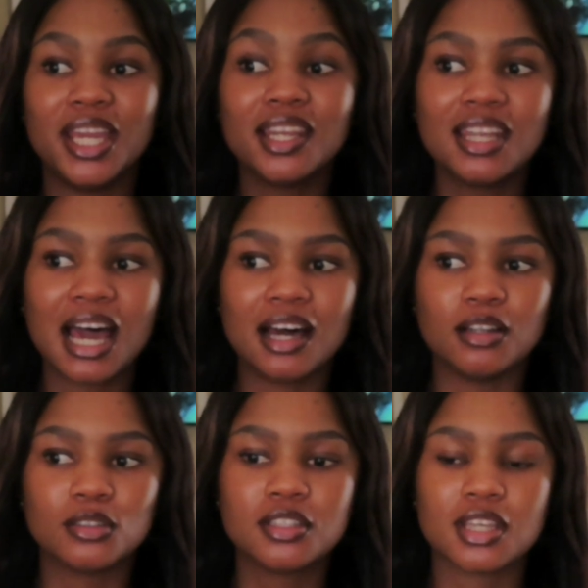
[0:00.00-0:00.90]
headed
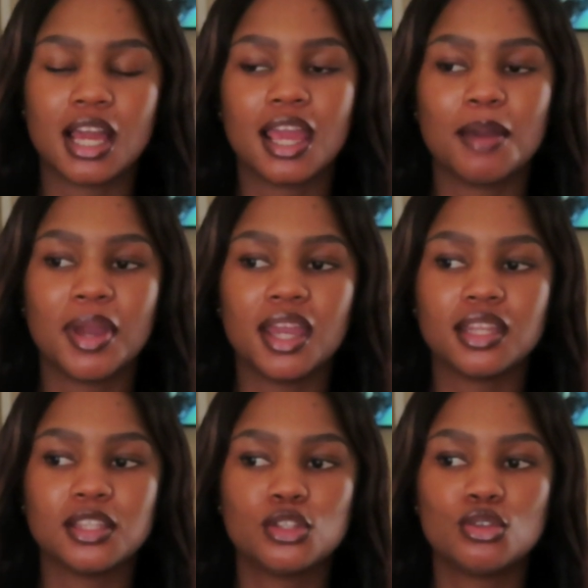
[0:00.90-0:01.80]
out. I am
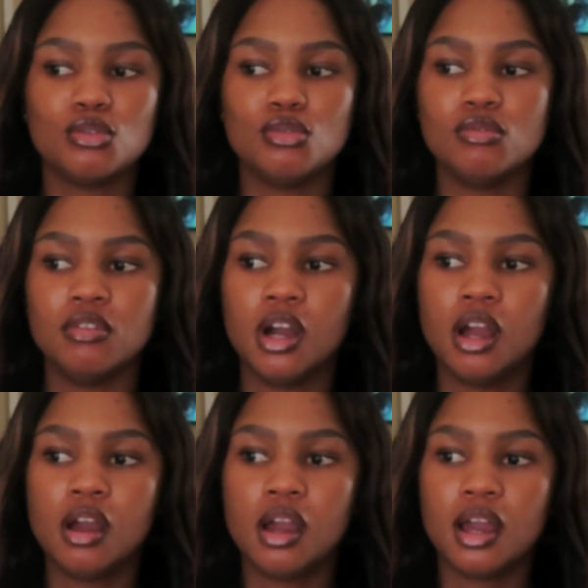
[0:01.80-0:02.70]
headed to
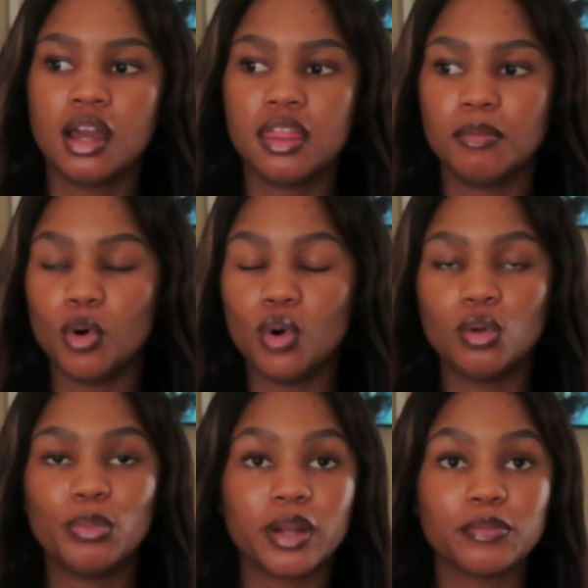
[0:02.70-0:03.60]
the
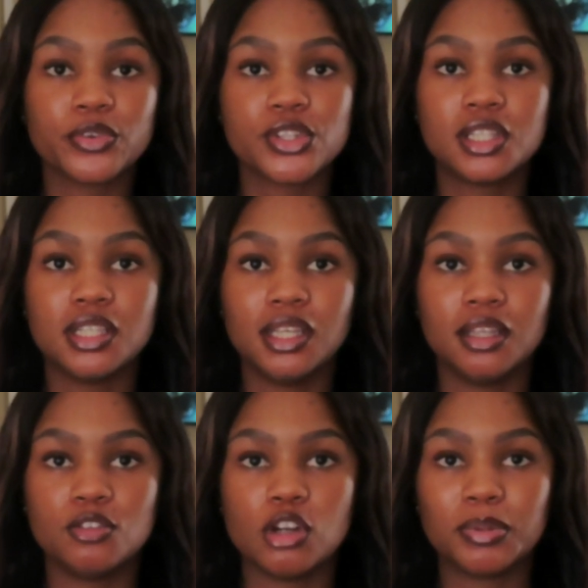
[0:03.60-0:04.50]
mall, but I'm
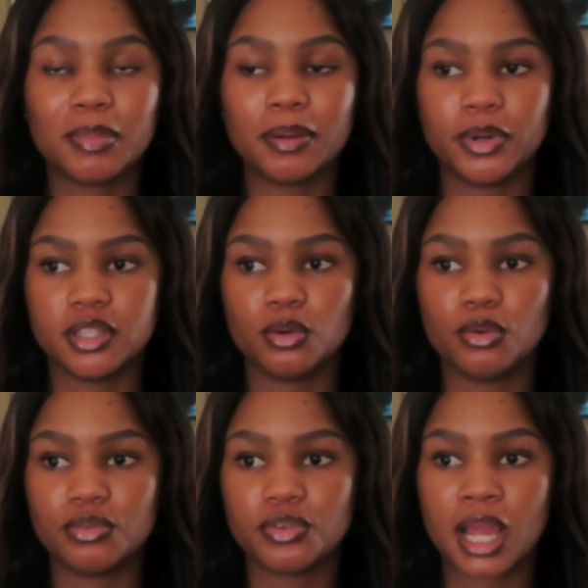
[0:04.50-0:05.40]
firstly dropping my brother
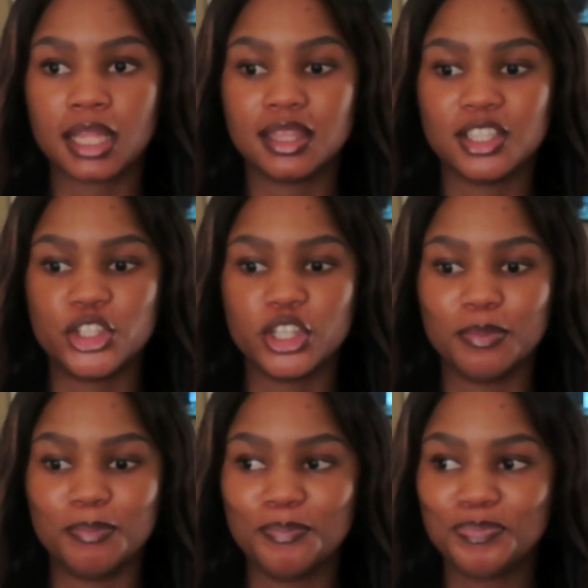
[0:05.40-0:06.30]
off at the
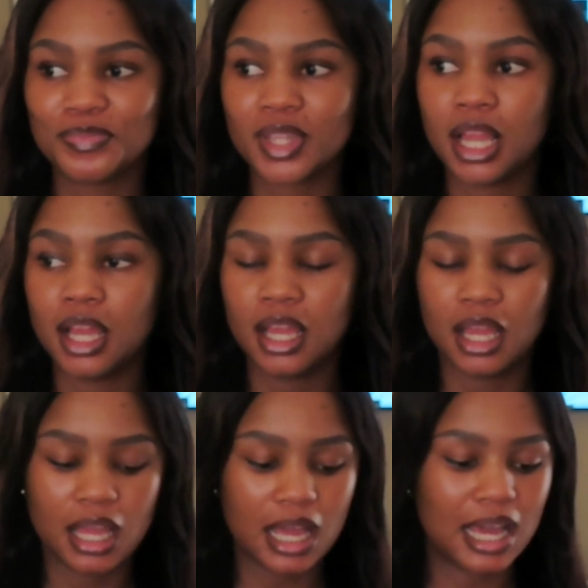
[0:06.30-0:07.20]
gym.
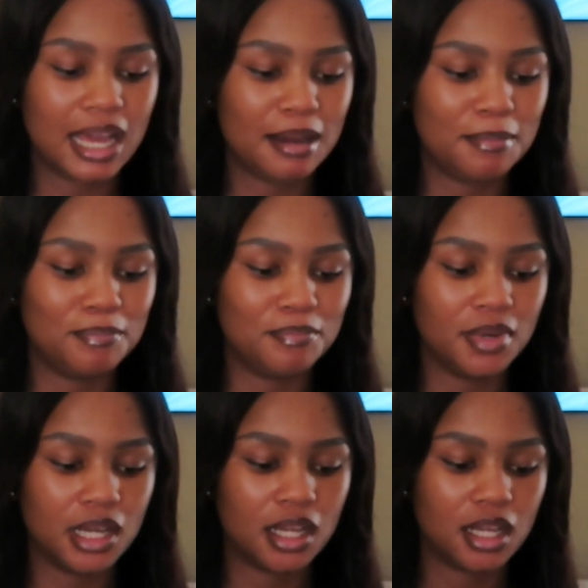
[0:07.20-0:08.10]

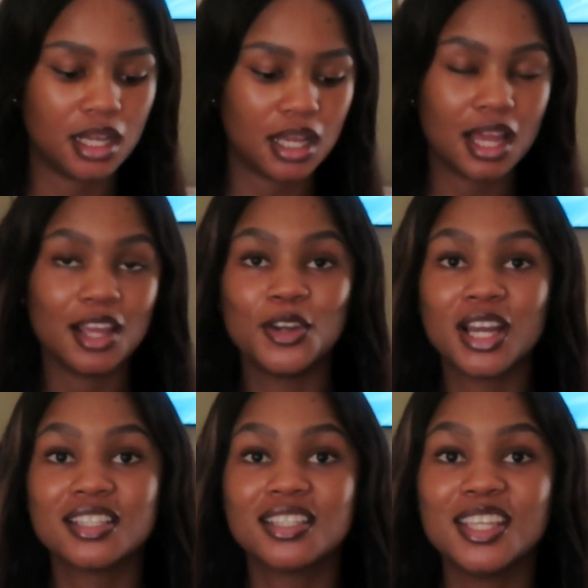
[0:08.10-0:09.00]
You
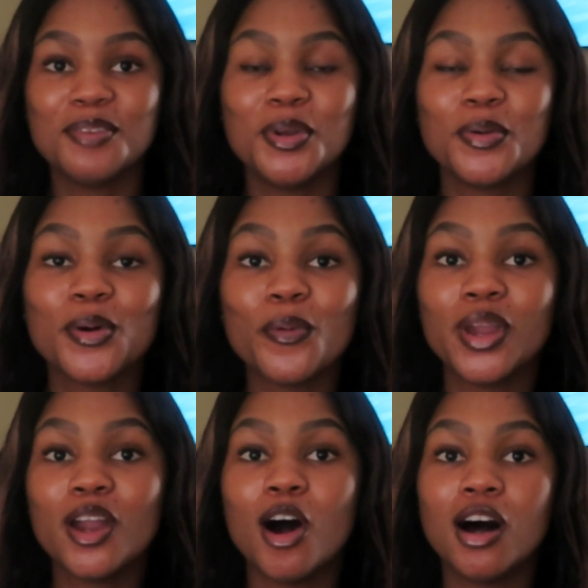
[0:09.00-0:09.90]
guys are seeing me with a
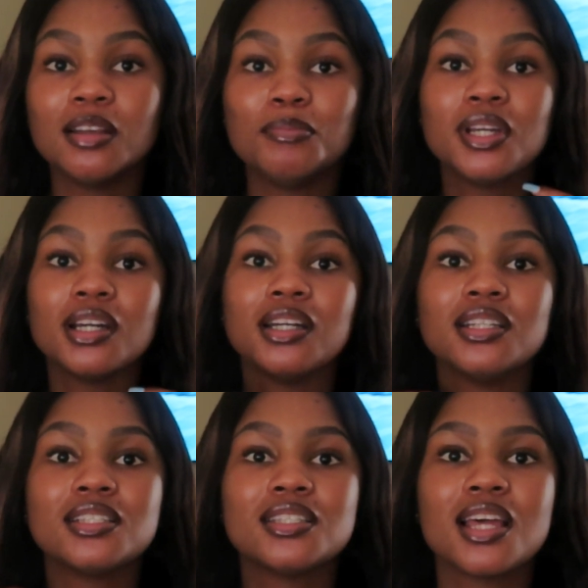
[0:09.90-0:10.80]
wig on
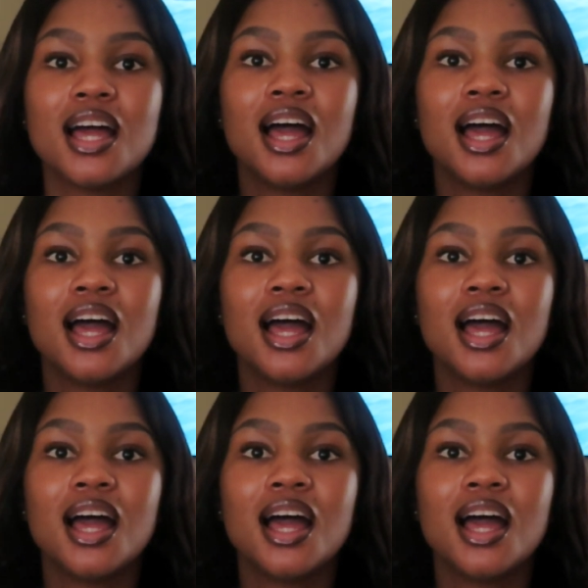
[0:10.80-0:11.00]
because